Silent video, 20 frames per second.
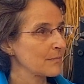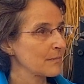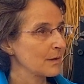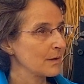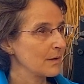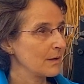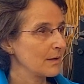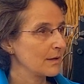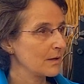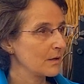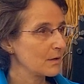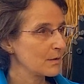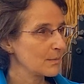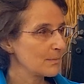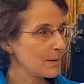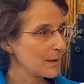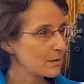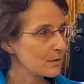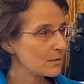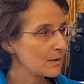And going
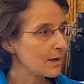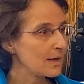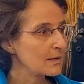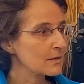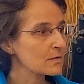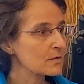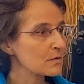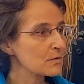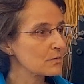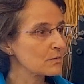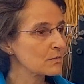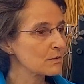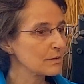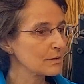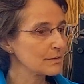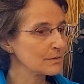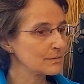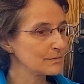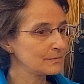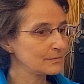back to high
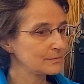school